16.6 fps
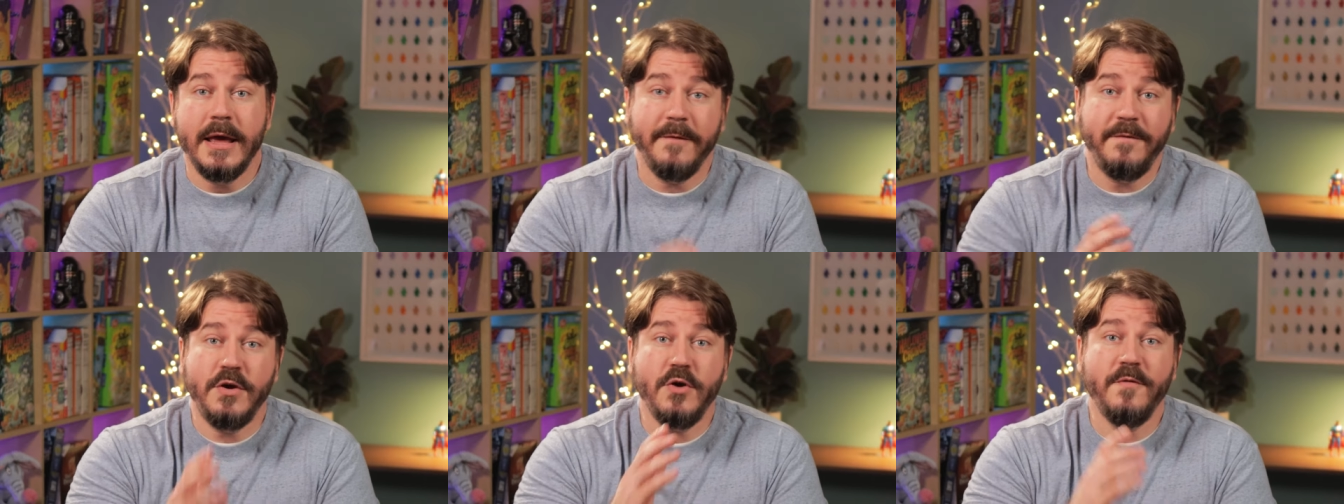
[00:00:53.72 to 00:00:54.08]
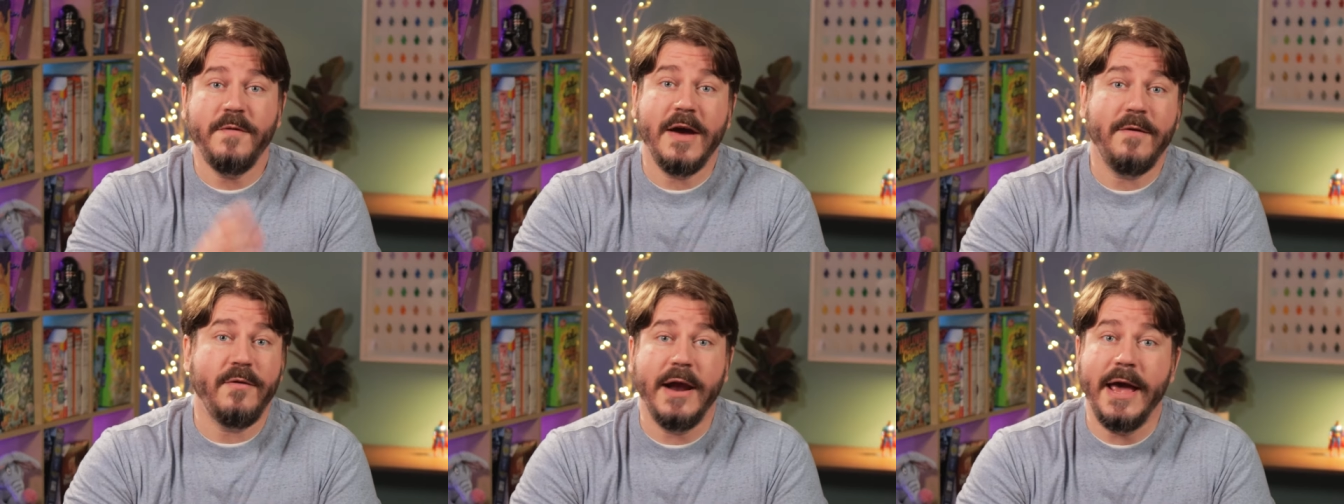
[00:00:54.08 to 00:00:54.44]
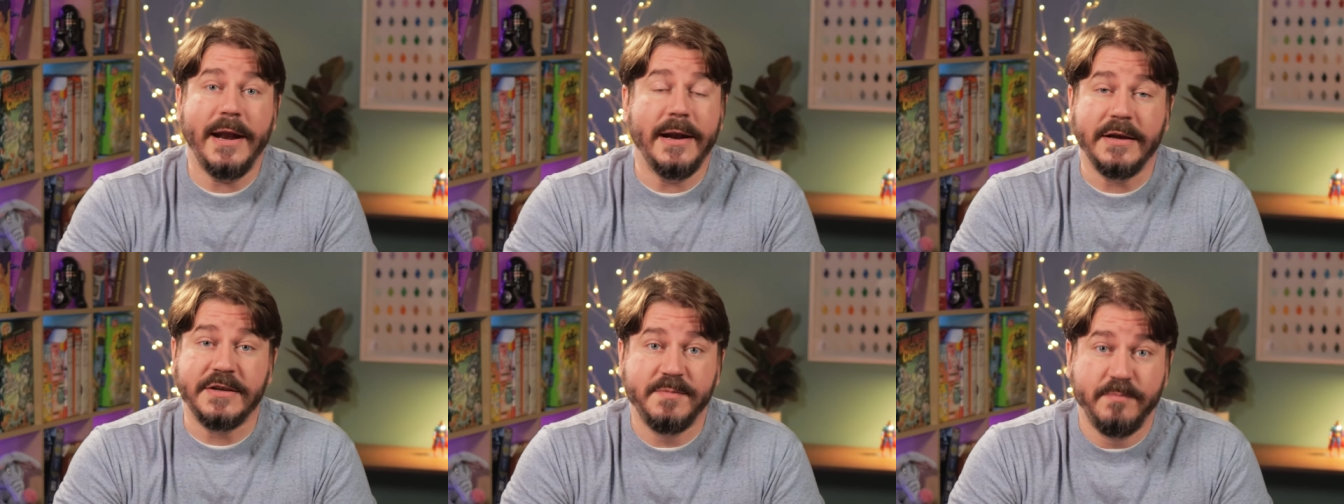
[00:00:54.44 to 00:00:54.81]
If you've ever
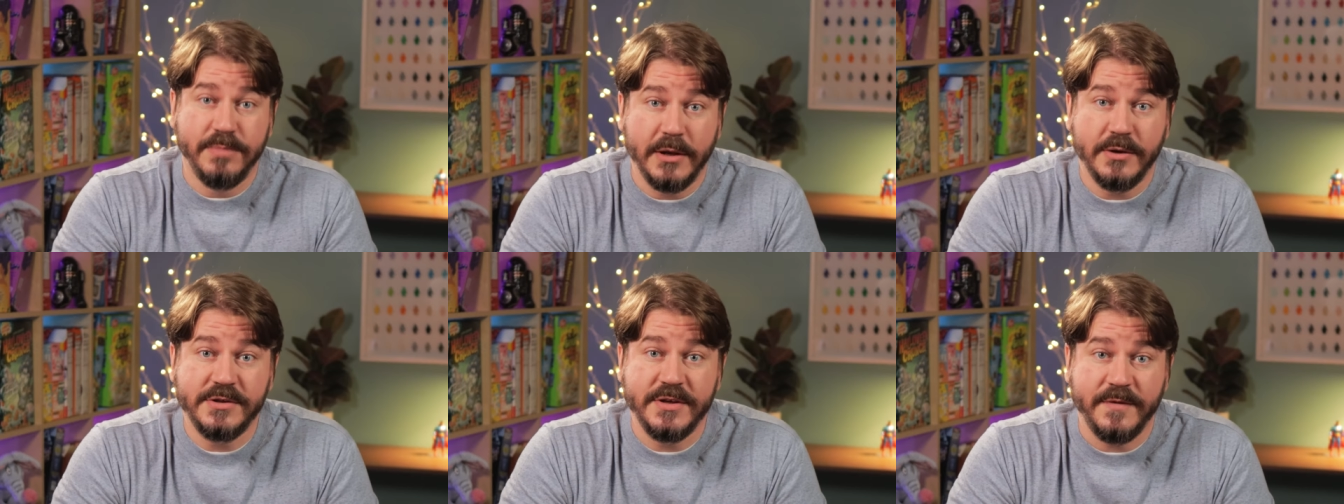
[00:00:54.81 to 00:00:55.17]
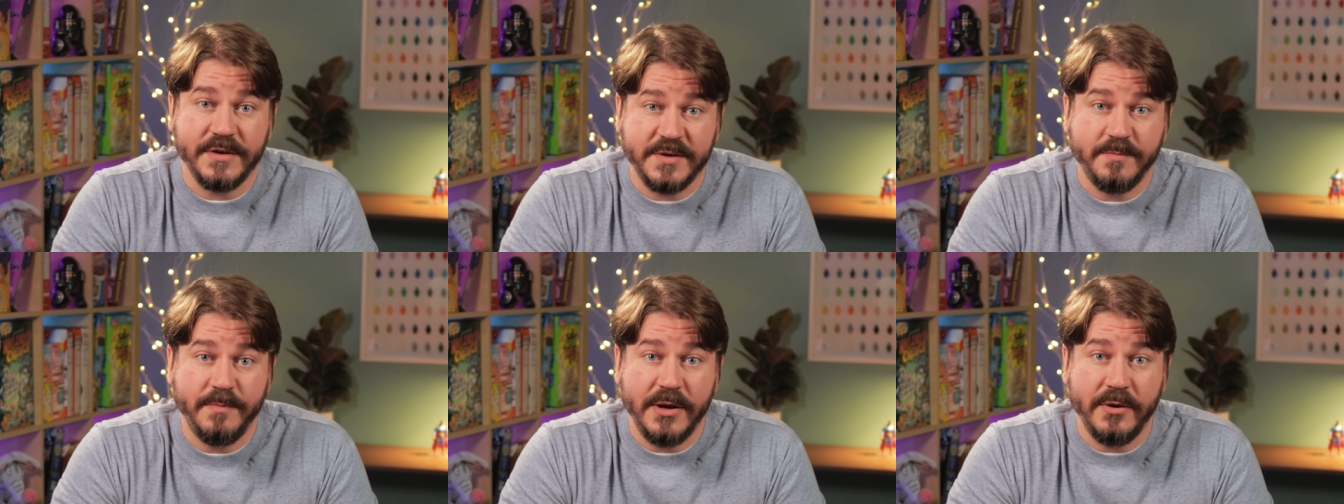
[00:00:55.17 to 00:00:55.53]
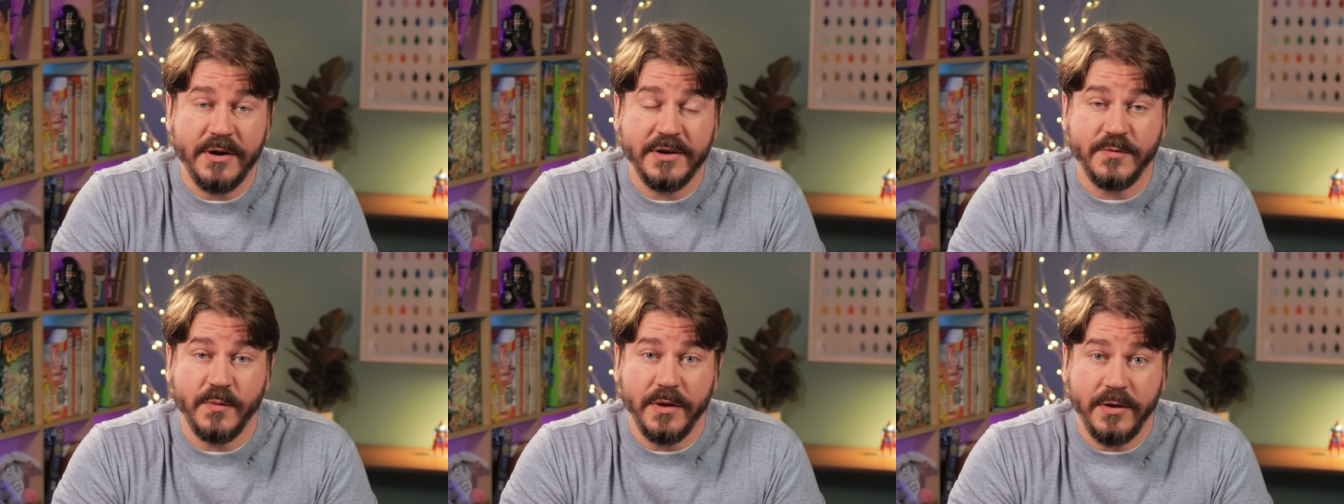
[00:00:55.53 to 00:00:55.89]
had an explosive
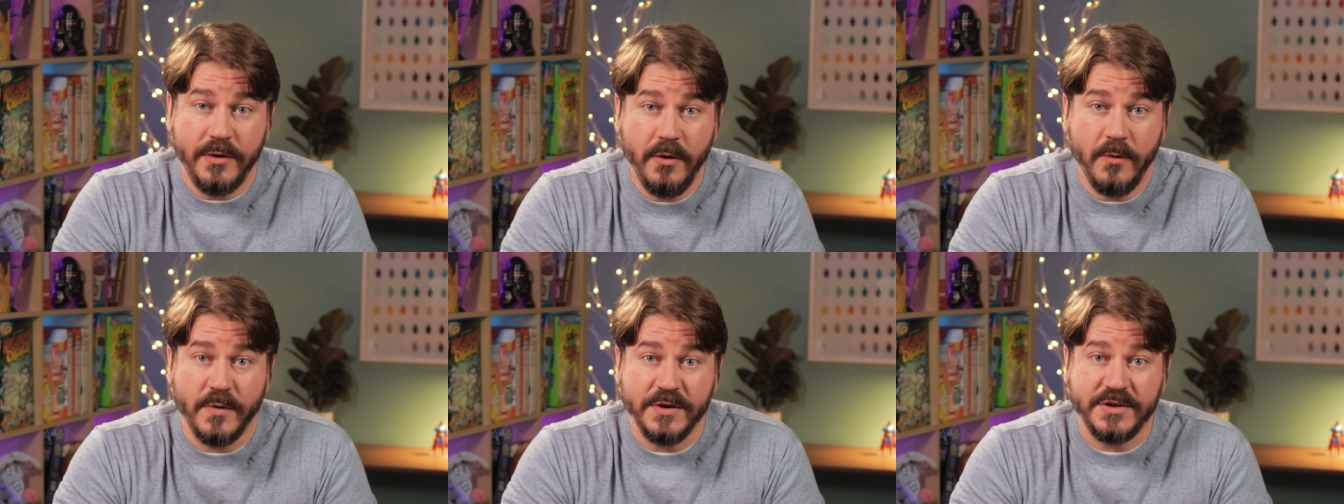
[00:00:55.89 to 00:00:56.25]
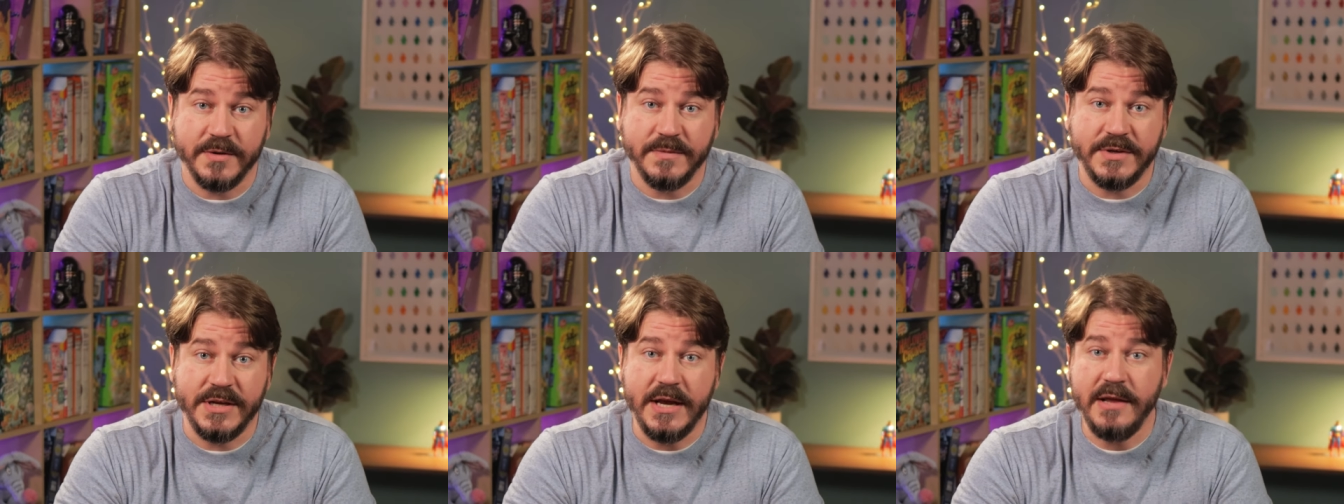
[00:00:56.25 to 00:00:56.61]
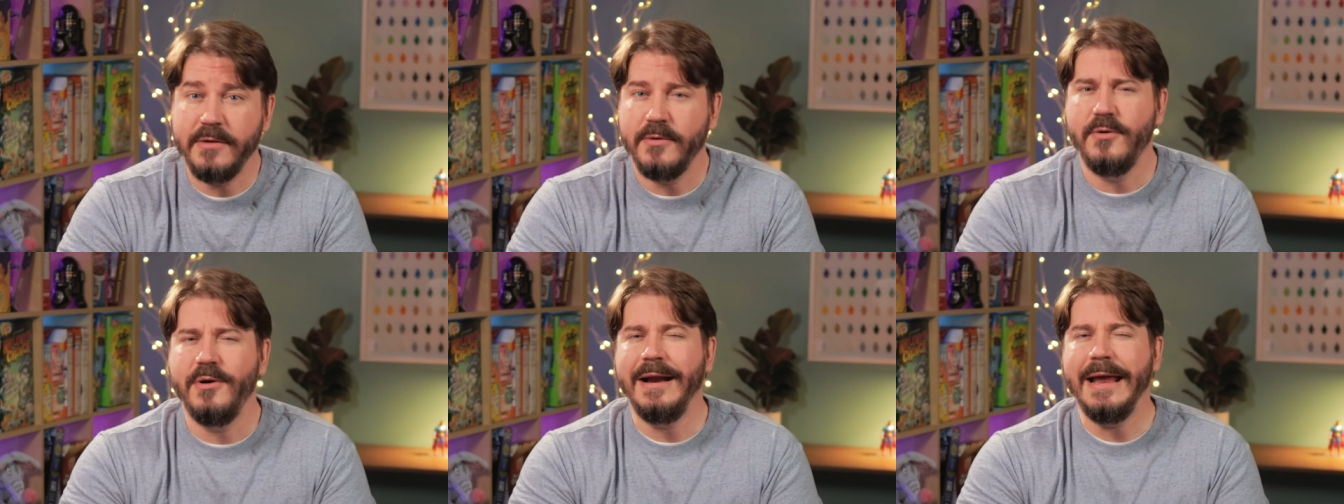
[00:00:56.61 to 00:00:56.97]
experience with your wisdom
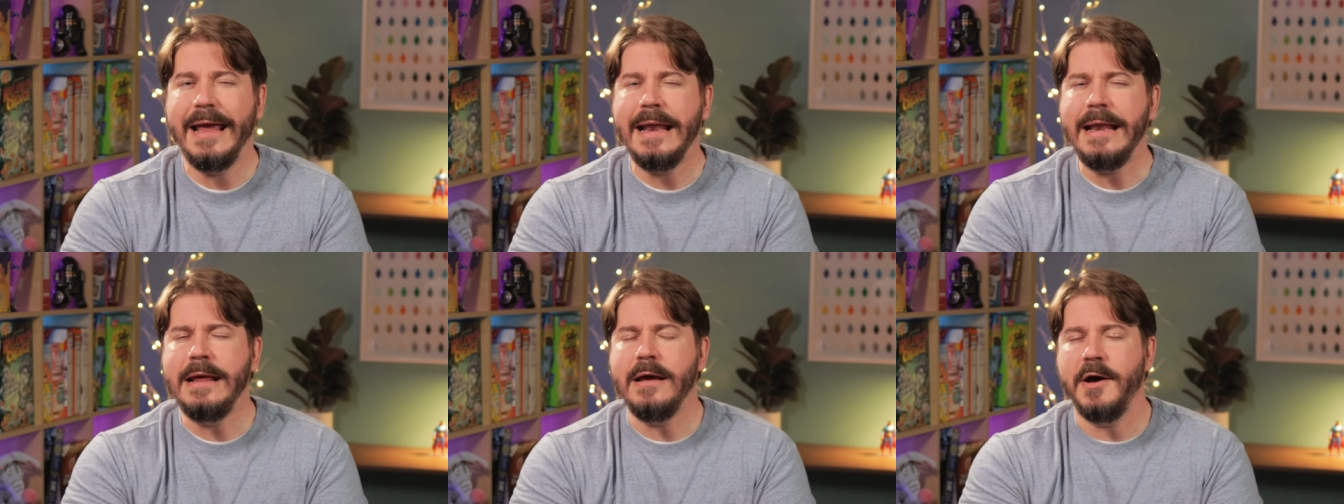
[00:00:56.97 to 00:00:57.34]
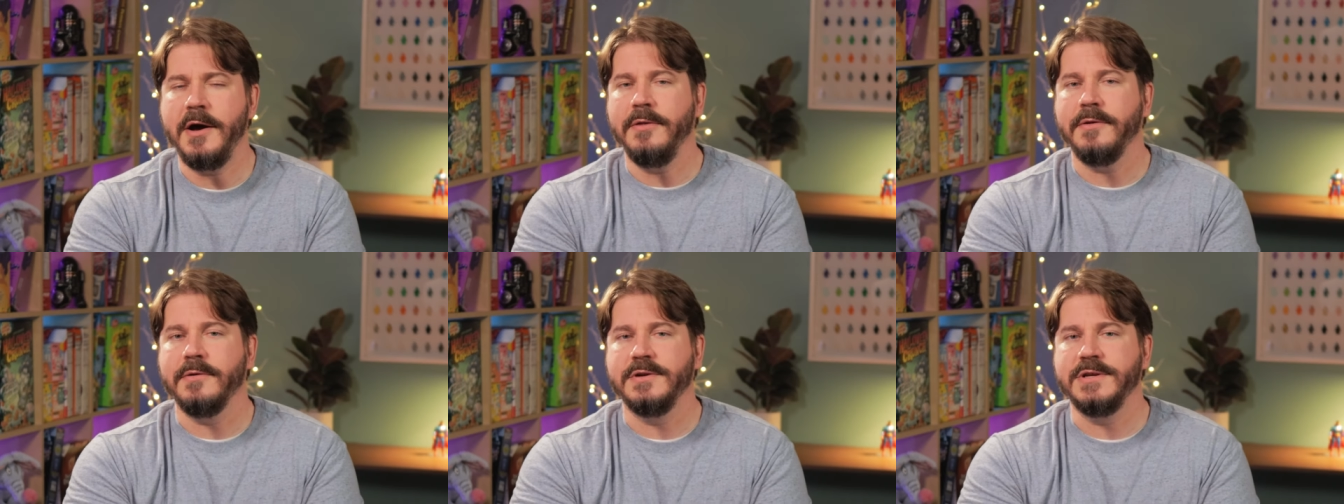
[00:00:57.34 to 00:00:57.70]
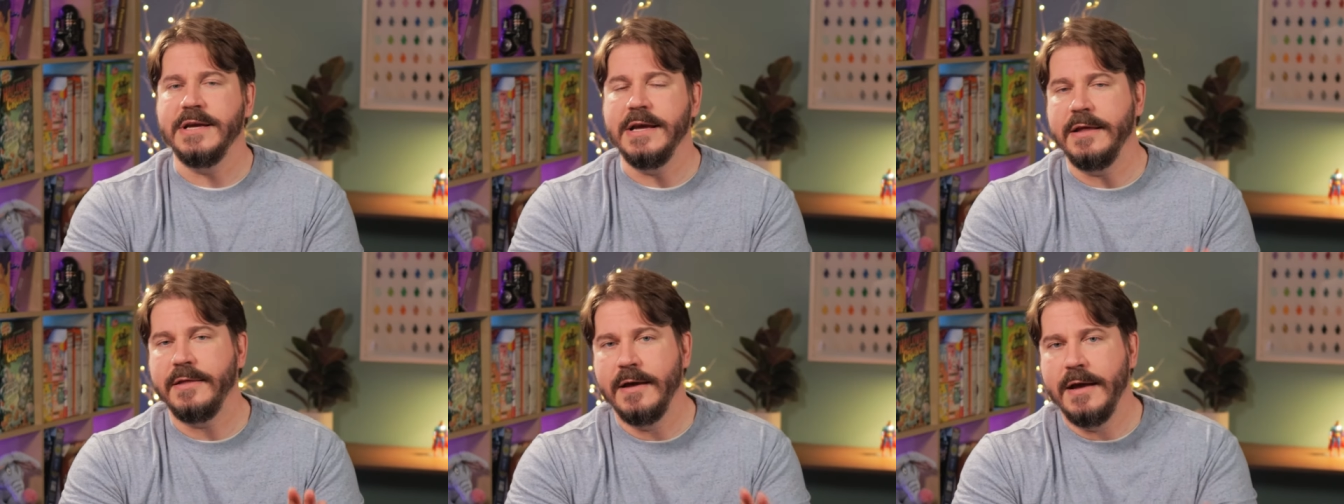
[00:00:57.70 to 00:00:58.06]
teeth or any other
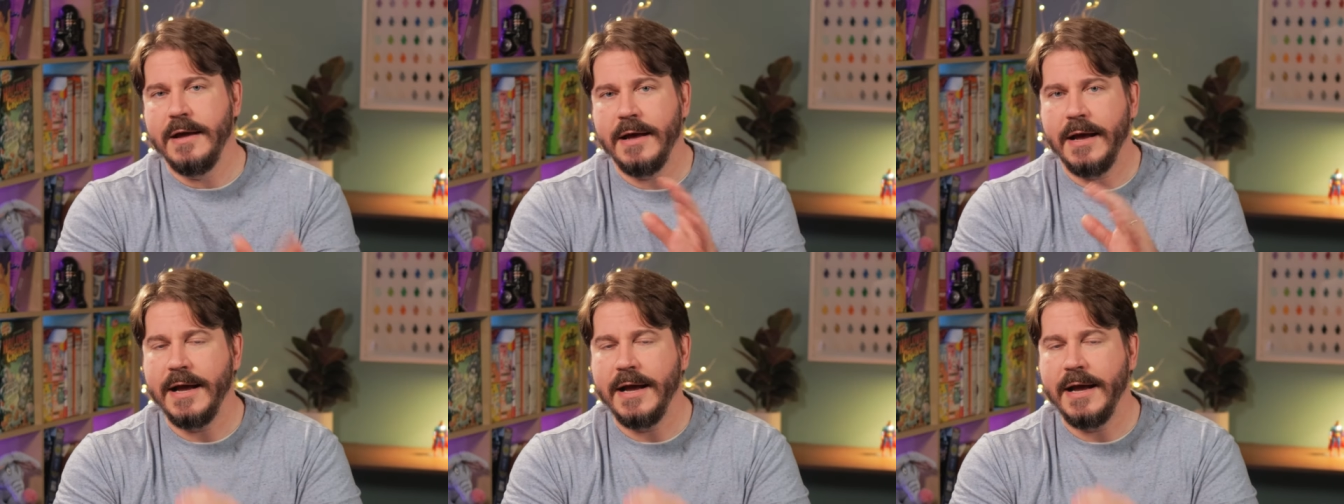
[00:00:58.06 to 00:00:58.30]
teeth,